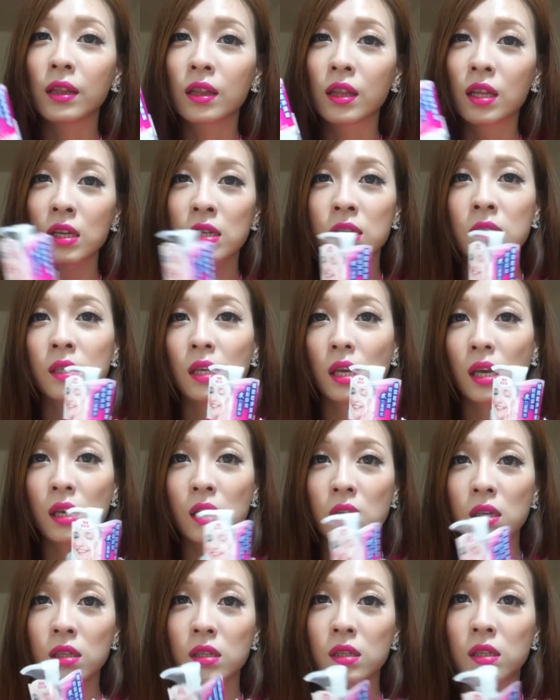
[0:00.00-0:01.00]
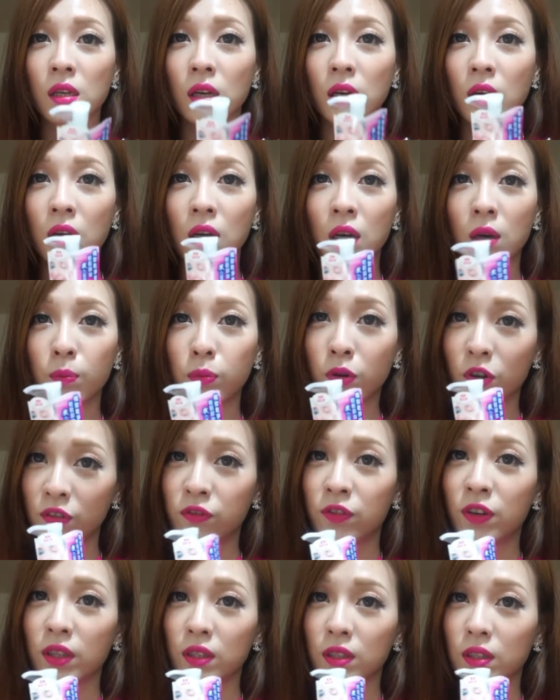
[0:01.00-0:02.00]
this is the
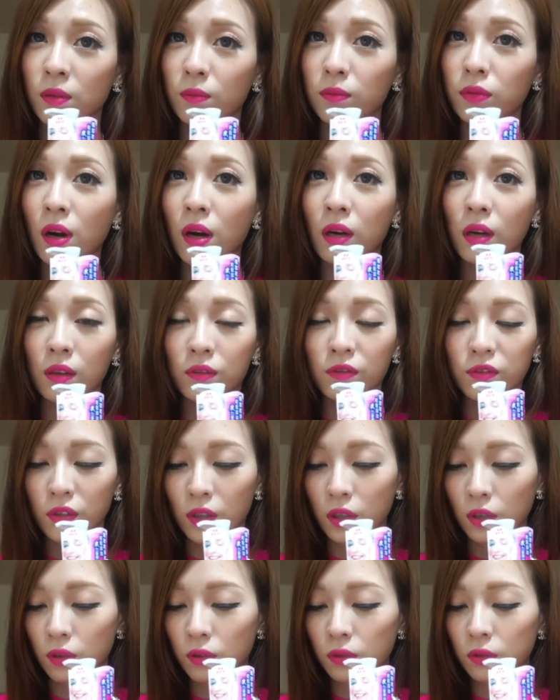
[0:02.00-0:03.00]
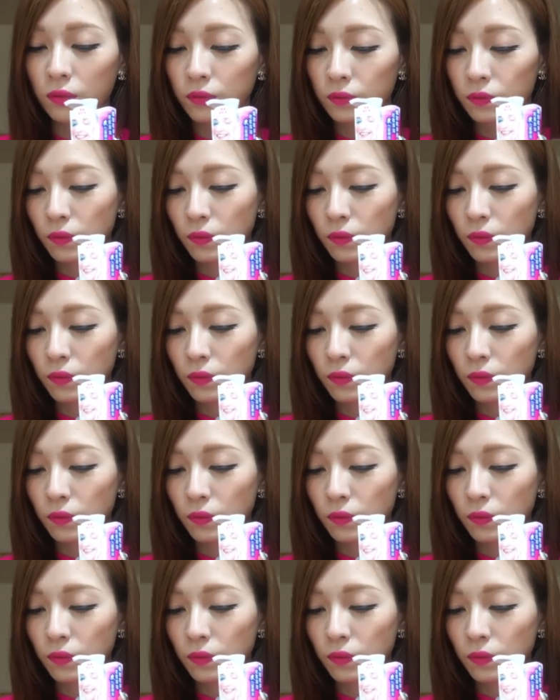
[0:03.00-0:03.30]
perfect product for you.